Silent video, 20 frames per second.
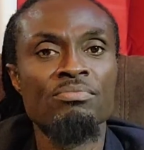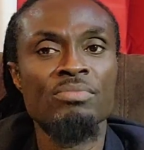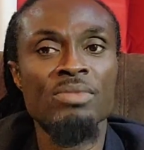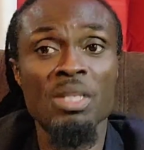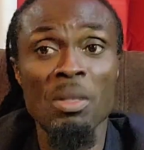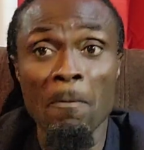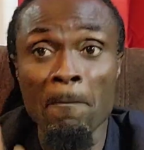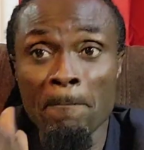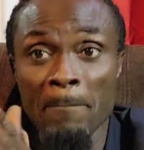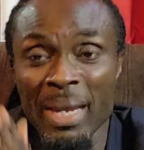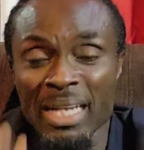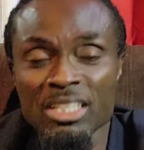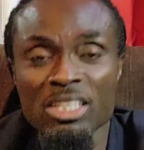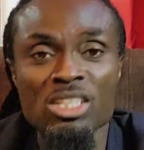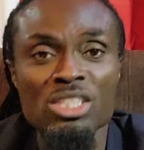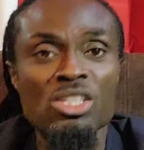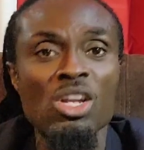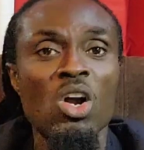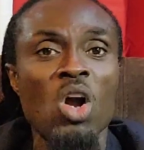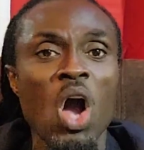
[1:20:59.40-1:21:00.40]
The message
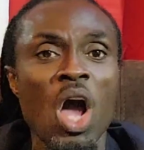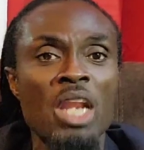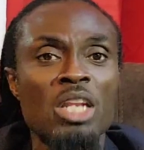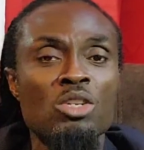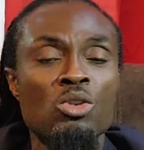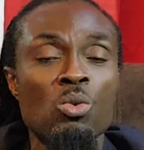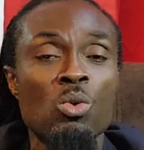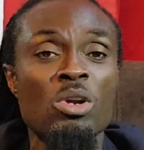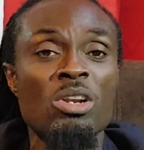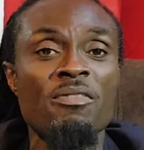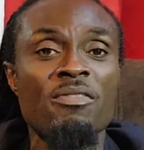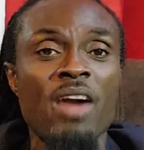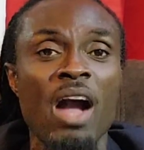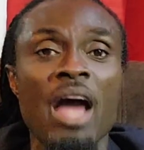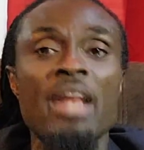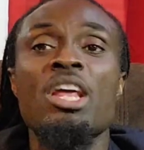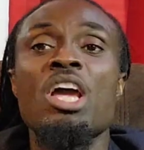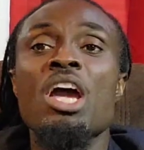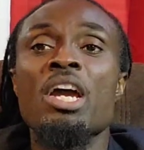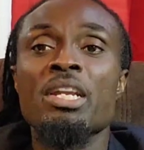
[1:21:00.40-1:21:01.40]
is according to the word of
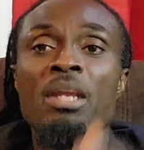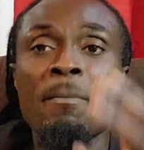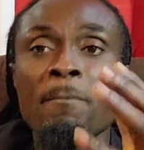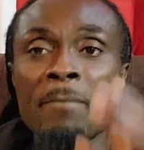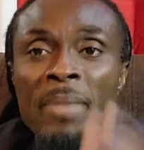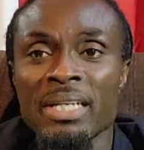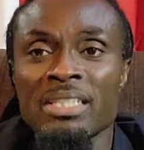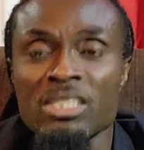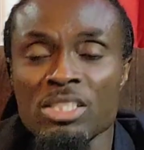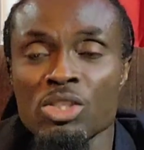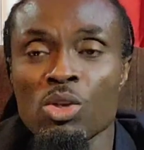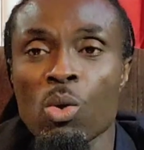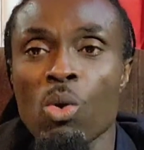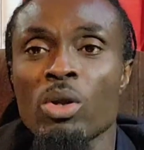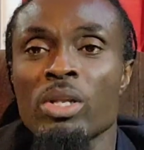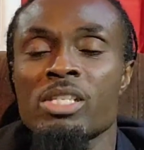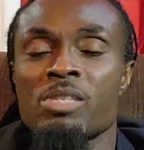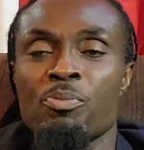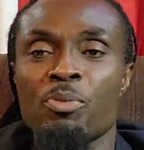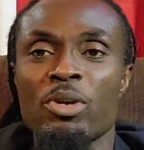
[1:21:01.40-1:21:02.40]
God. The message the
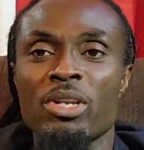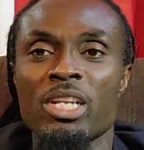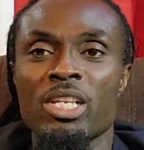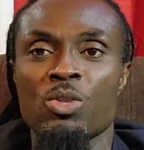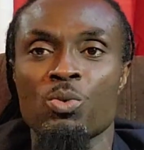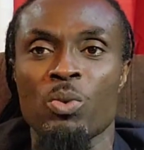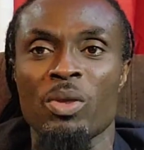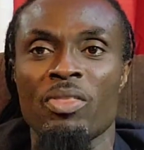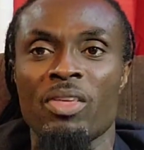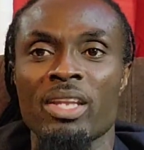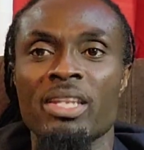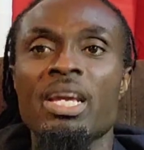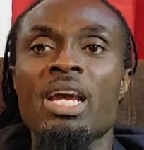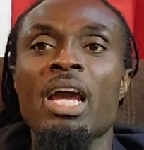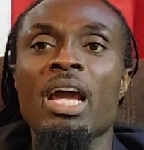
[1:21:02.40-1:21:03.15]
Holy Spirit is with it.